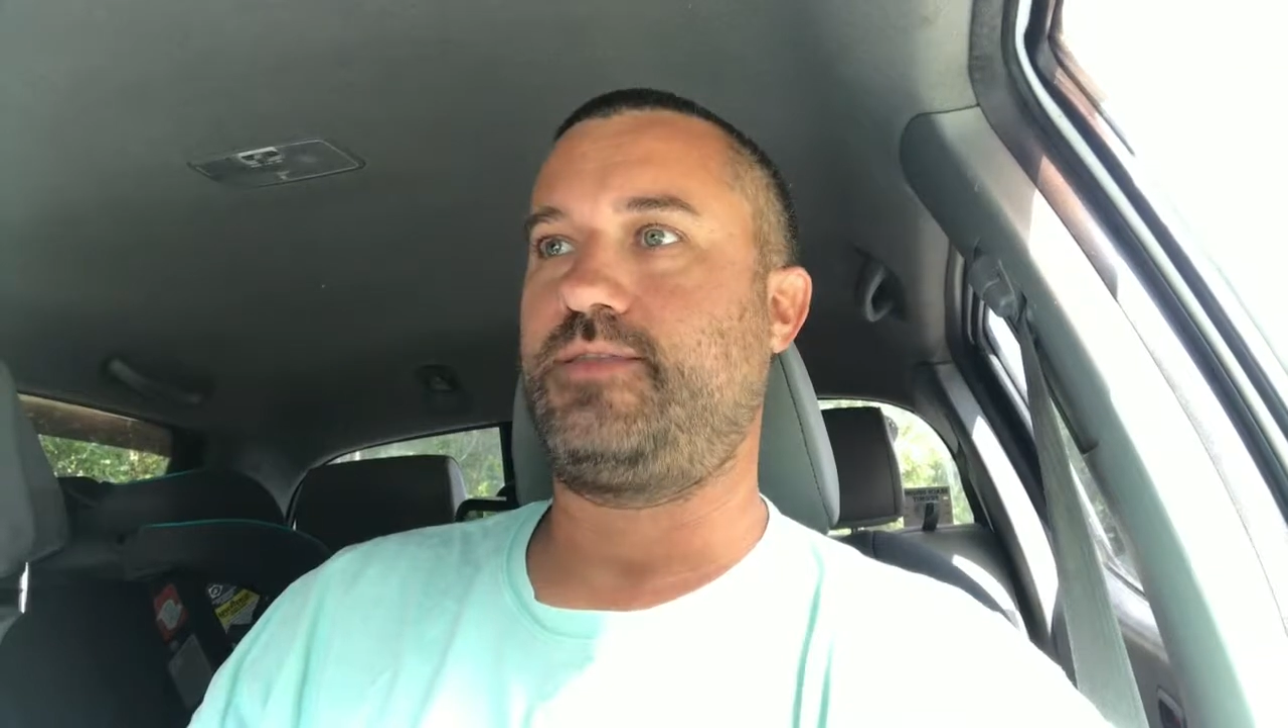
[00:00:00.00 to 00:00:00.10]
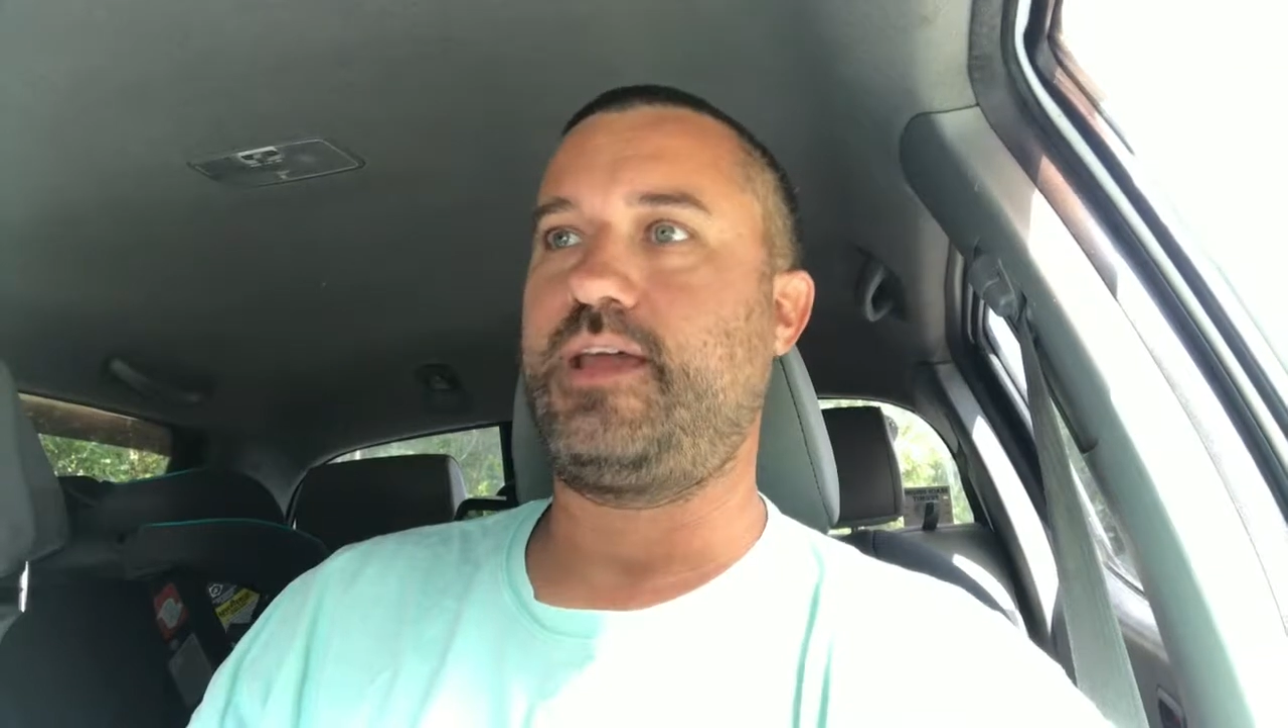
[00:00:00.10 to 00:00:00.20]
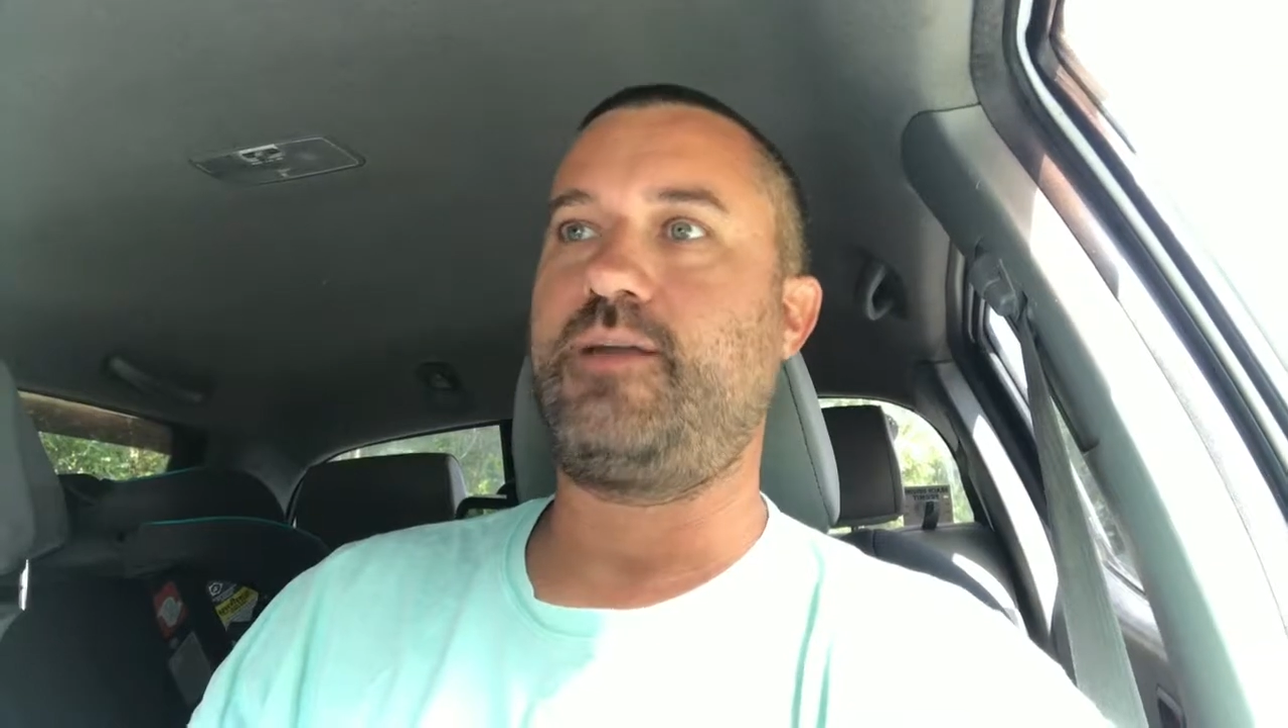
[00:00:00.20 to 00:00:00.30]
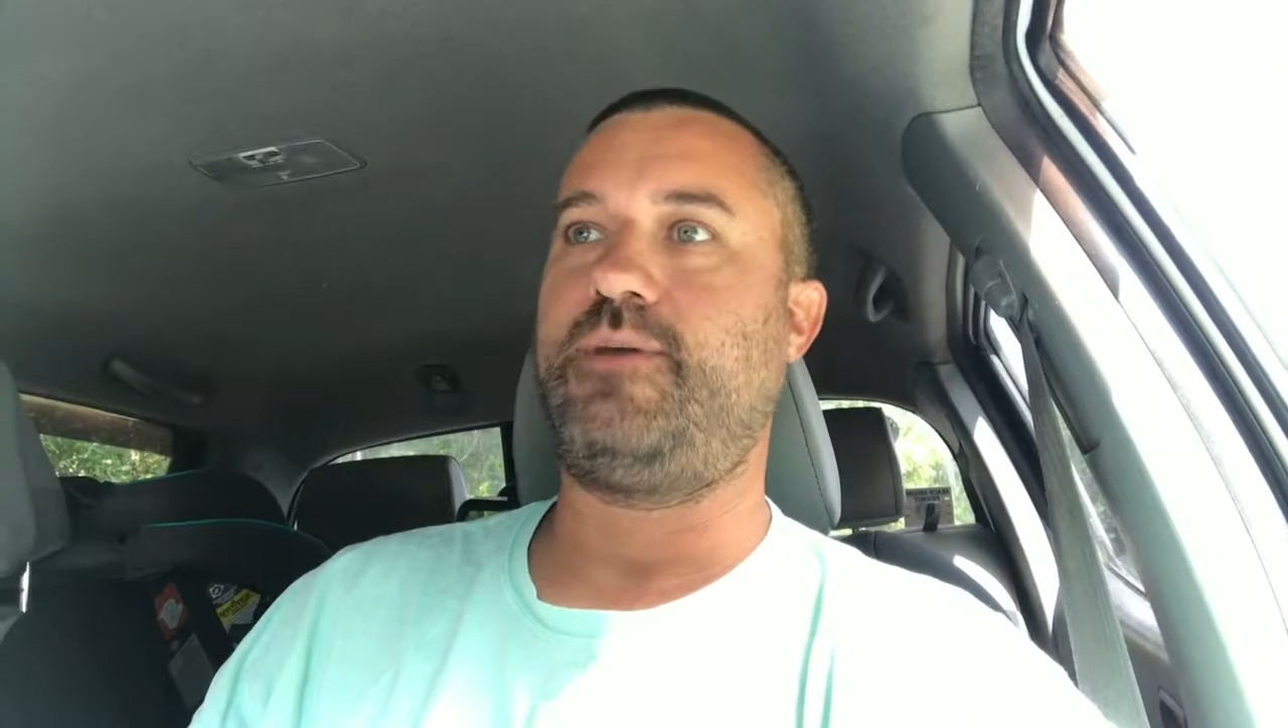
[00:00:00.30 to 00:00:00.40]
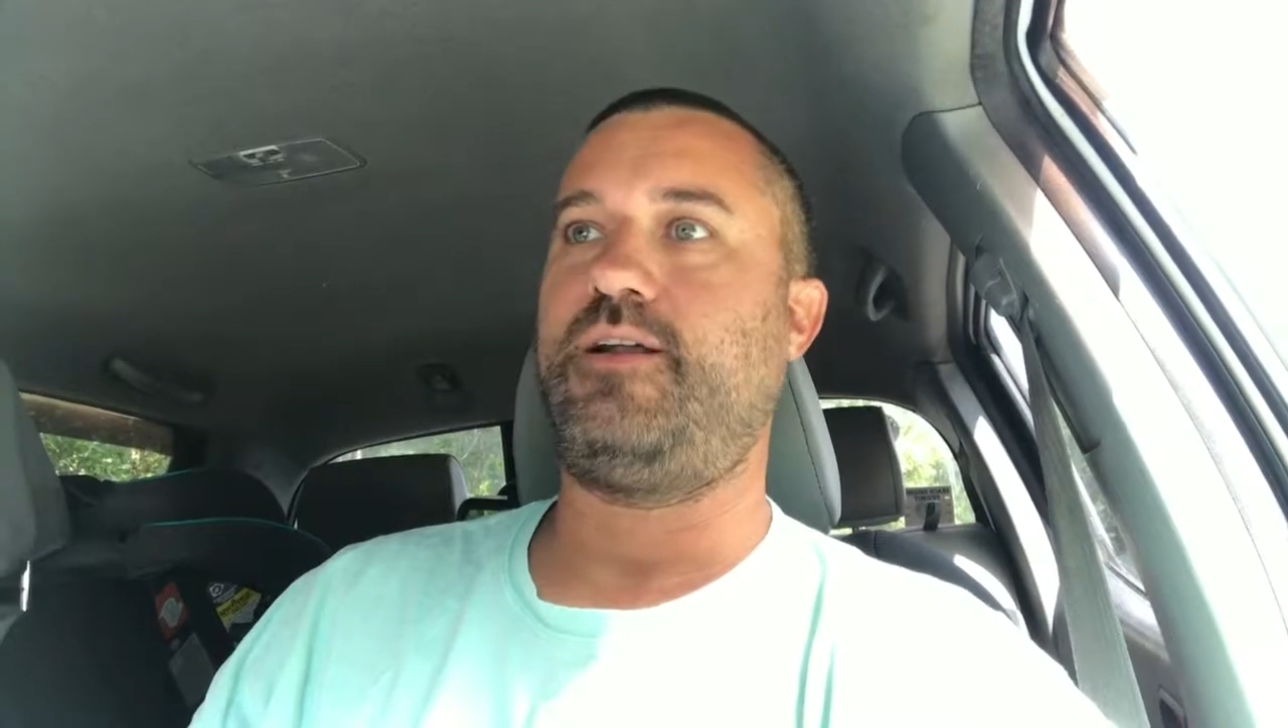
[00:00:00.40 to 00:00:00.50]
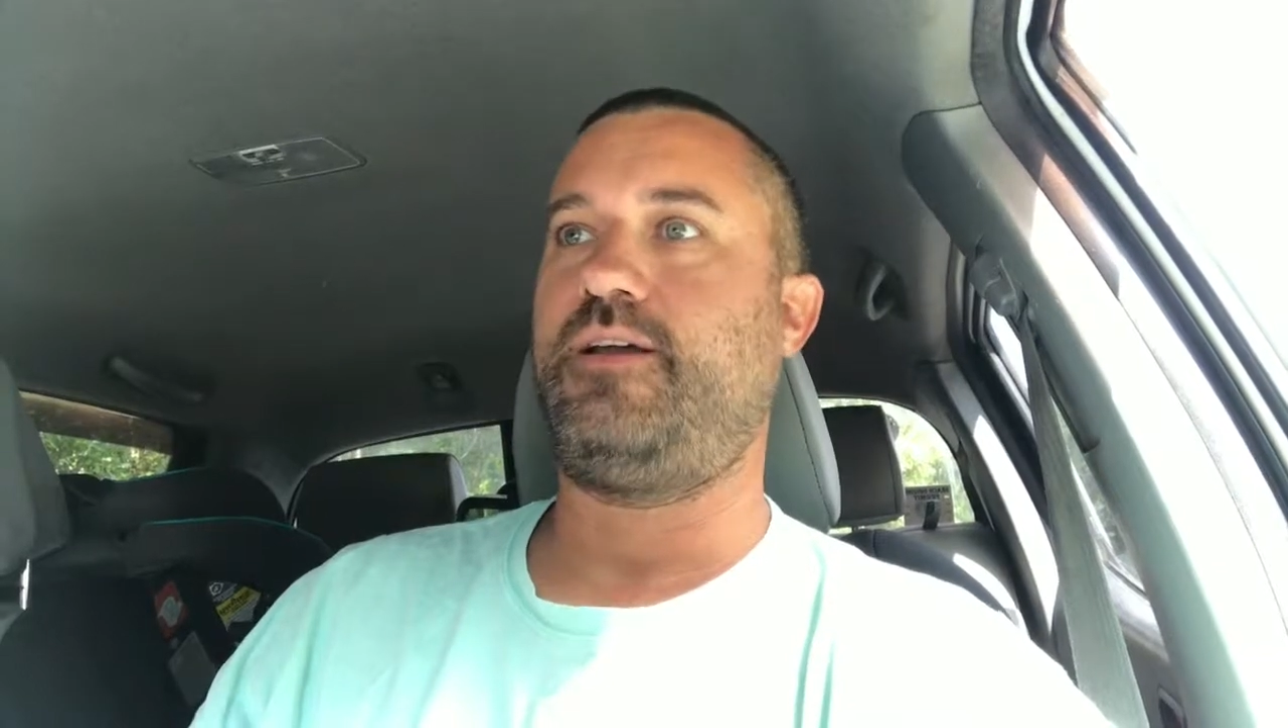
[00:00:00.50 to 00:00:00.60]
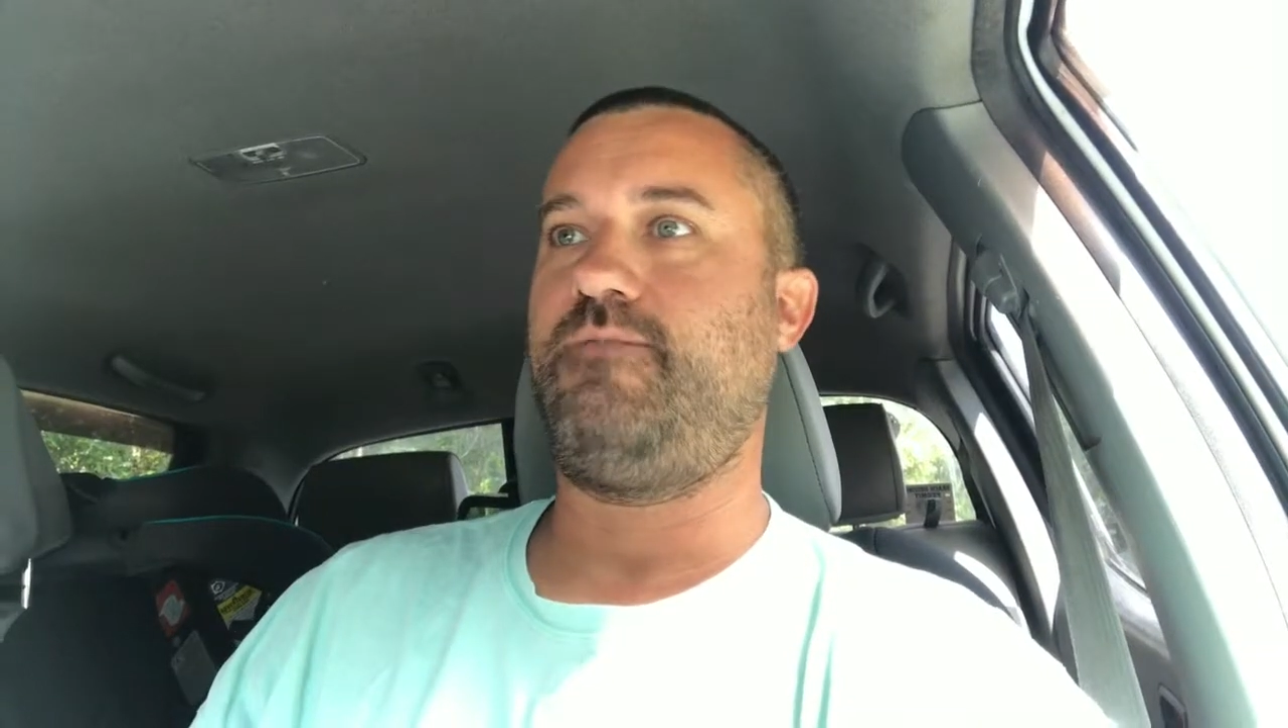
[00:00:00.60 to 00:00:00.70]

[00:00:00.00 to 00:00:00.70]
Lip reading: thinking about